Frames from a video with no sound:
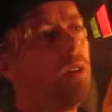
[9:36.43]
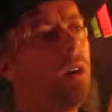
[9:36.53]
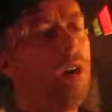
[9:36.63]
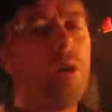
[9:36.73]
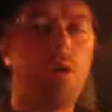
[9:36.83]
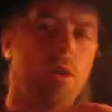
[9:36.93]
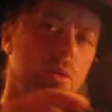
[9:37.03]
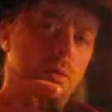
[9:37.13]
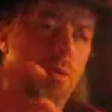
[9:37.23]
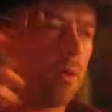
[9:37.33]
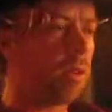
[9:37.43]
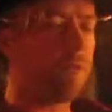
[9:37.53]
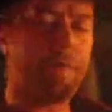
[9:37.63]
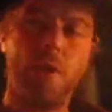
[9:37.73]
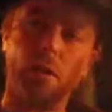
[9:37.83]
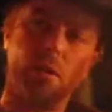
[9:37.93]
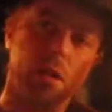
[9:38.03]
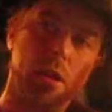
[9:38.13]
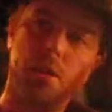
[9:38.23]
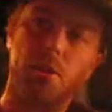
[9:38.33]
Oh, well, what the fuck
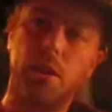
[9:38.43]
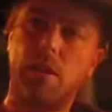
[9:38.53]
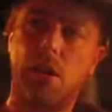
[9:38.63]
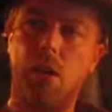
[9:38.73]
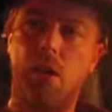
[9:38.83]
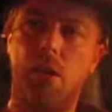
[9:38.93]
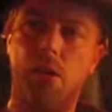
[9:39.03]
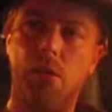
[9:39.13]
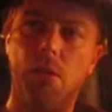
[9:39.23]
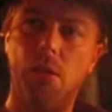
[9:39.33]
do they think they're going to do?